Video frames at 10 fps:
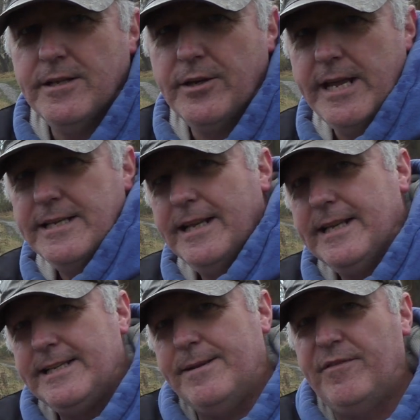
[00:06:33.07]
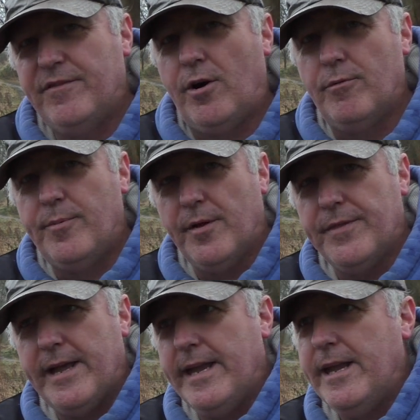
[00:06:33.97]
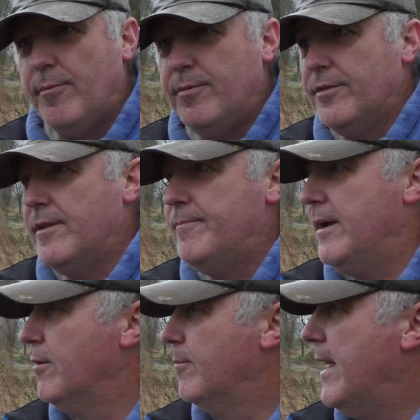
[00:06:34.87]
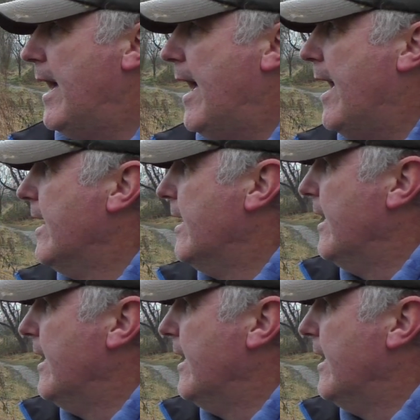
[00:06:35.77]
Okay, it's like I said before, up on the bit up there,